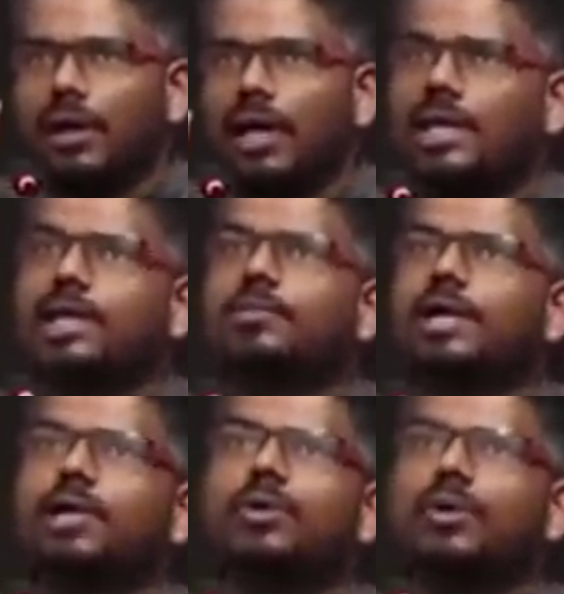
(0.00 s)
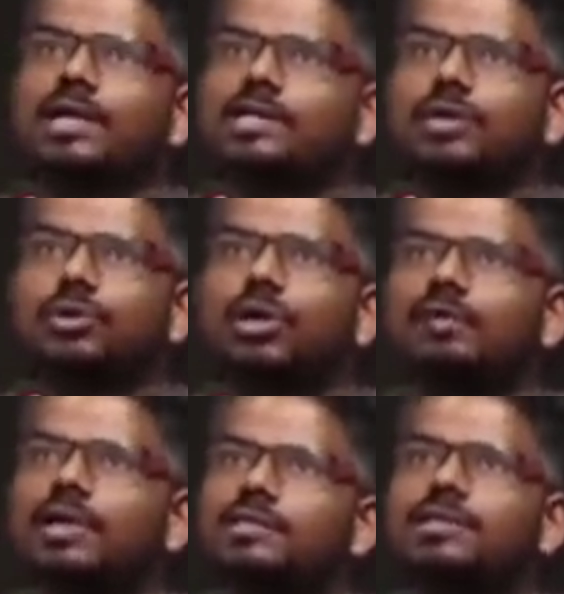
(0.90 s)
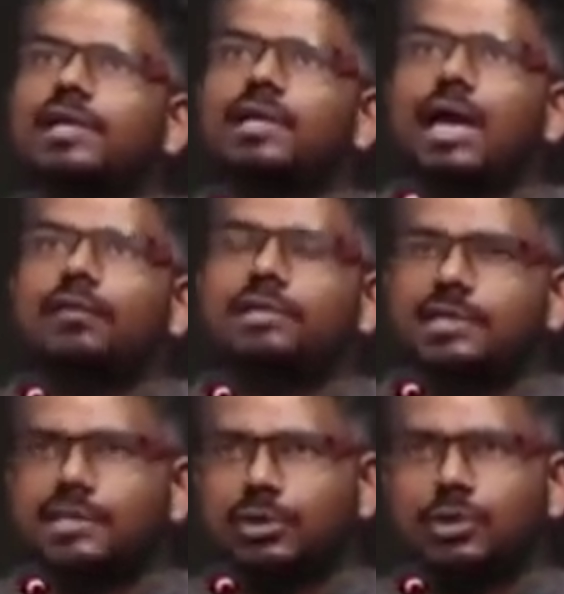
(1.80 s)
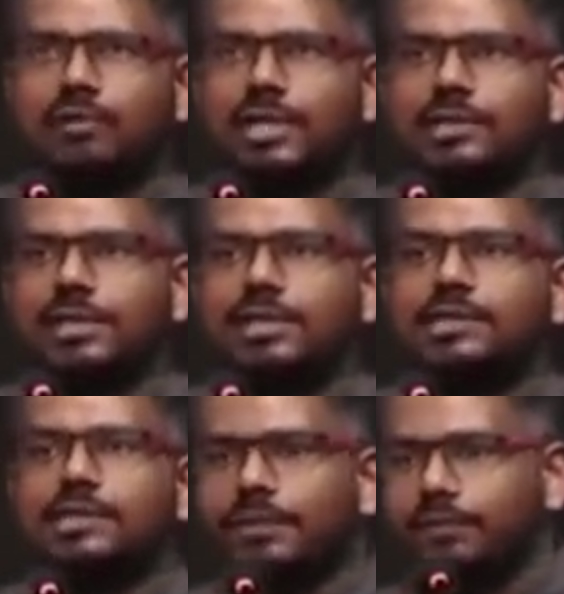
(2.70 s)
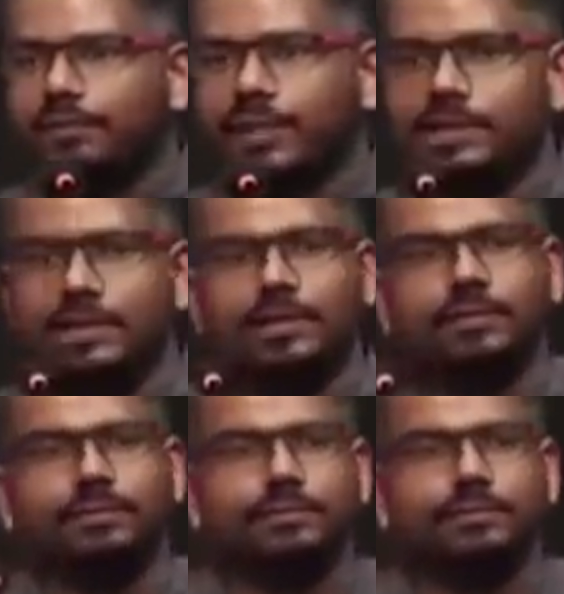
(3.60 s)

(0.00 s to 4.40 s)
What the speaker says: Anybody who has control over history and language has control over destinies. Next.